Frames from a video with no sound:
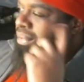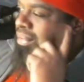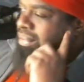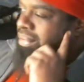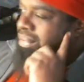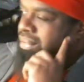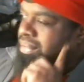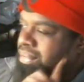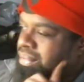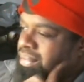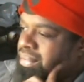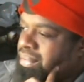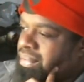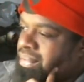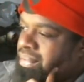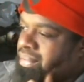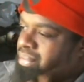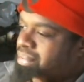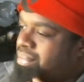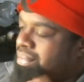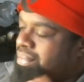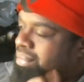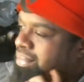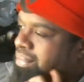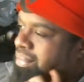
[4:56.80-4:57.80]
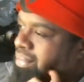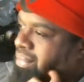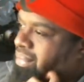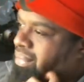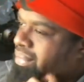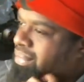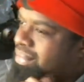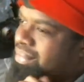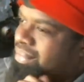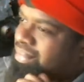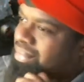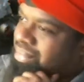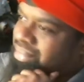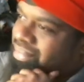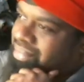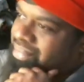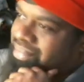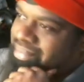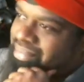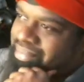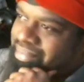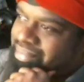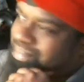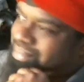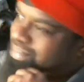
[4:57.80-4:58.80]
mean, but if you try to eat
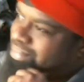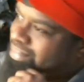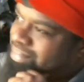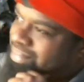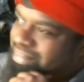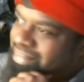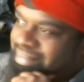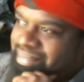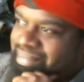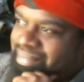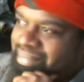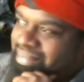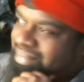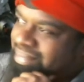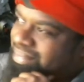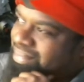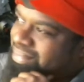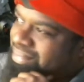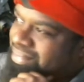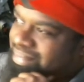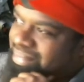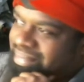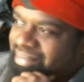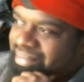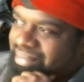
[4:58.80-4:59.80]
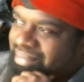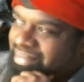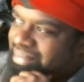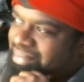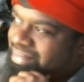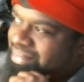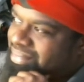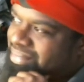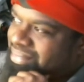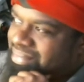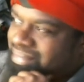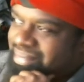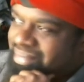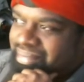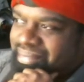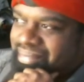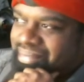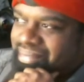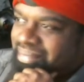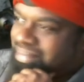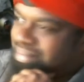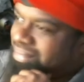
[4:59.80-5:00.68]
the booty, it tastes like saltines.